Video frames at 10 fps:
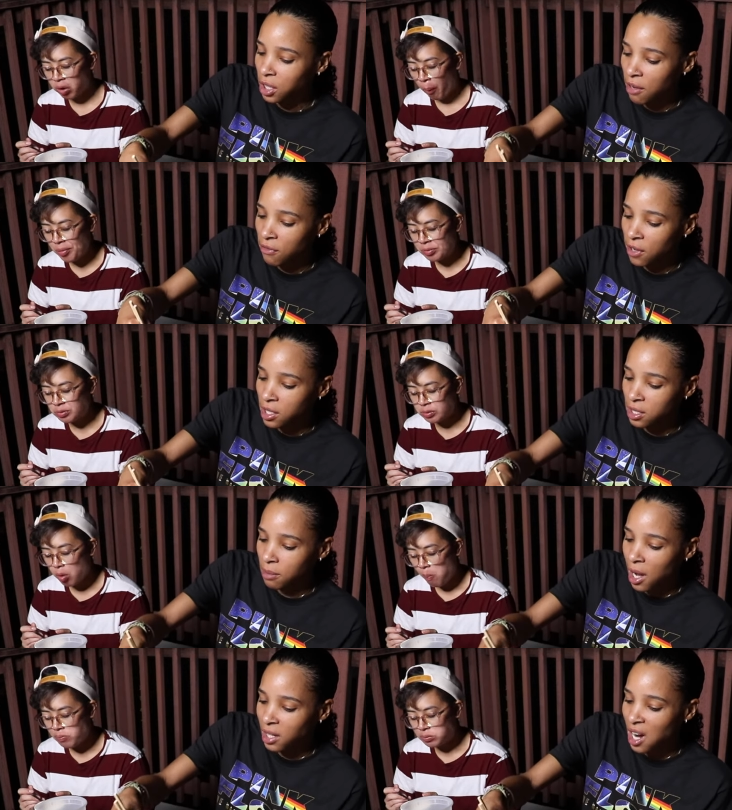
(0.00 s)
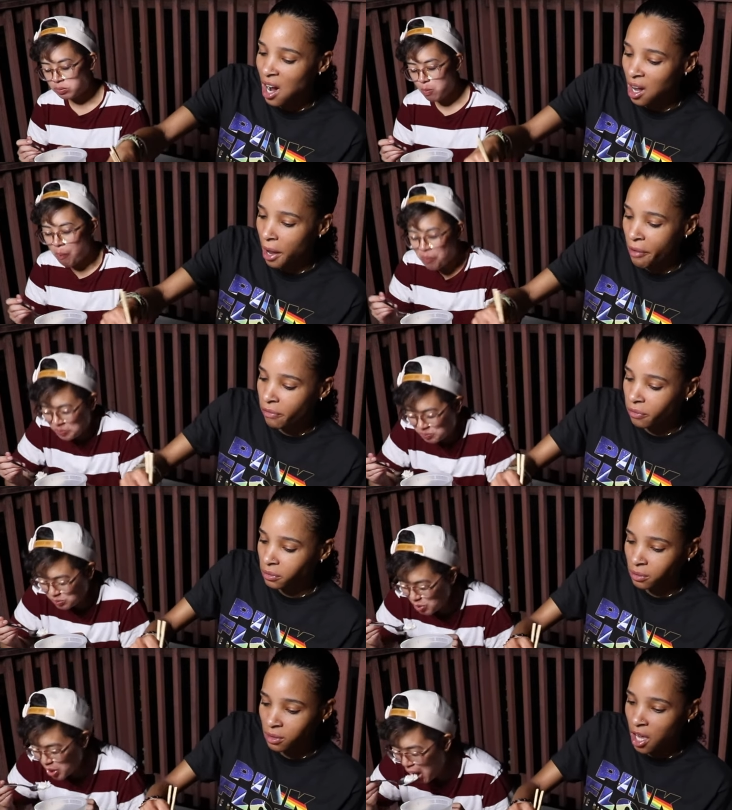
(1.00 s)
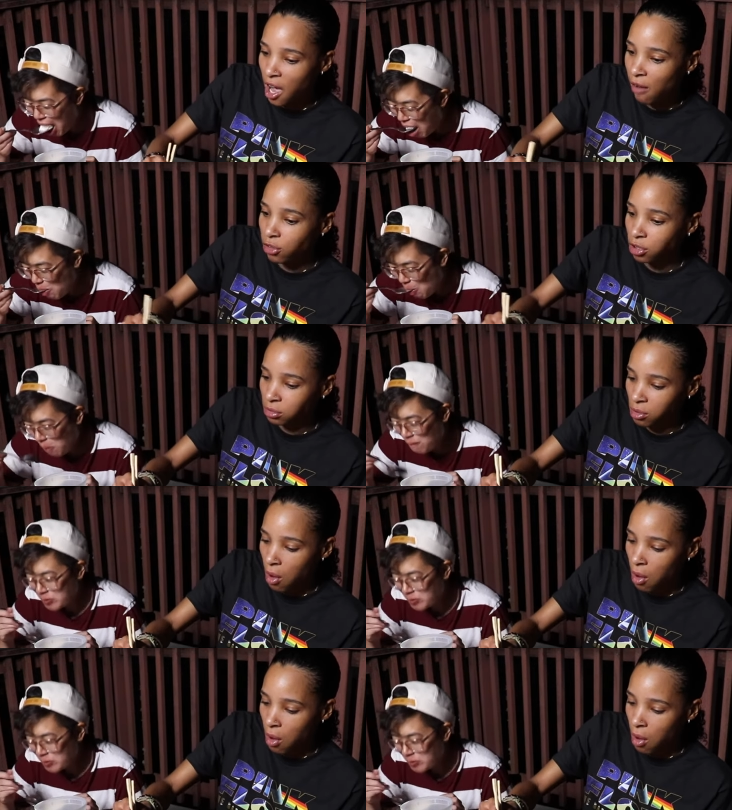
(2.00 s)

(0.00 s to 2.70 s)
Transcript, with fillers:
Speaker 1: that fast in my entire life, ever.